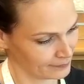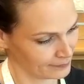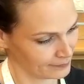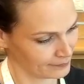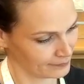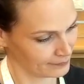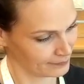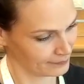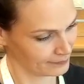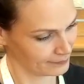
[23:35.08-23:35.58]

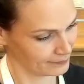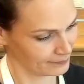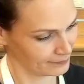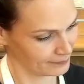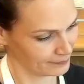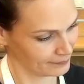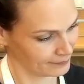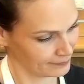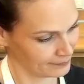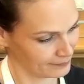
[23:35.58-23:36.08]

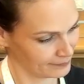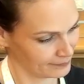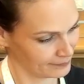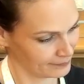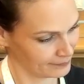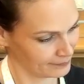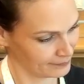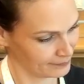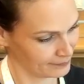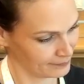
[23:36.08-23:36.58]

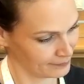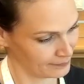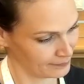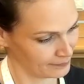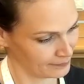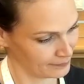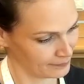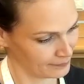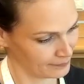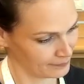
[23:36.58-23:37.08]

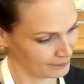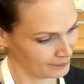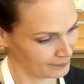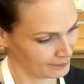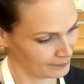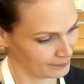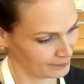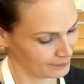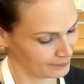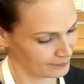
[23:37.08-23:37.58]

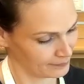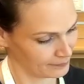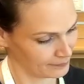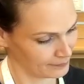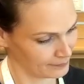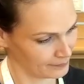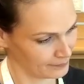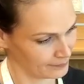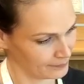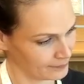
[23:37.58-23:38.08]

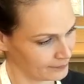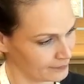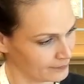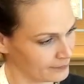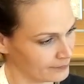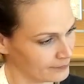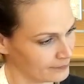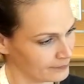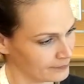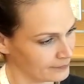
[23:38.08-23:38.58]

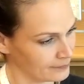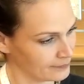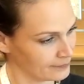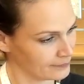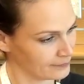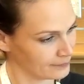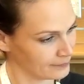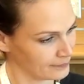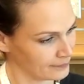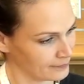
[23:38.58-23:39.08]

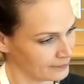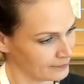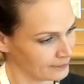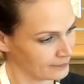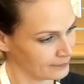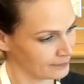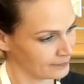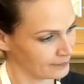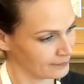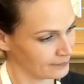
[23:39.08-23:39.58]

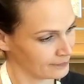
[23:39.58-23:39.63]
No words are spoken by the person on screen.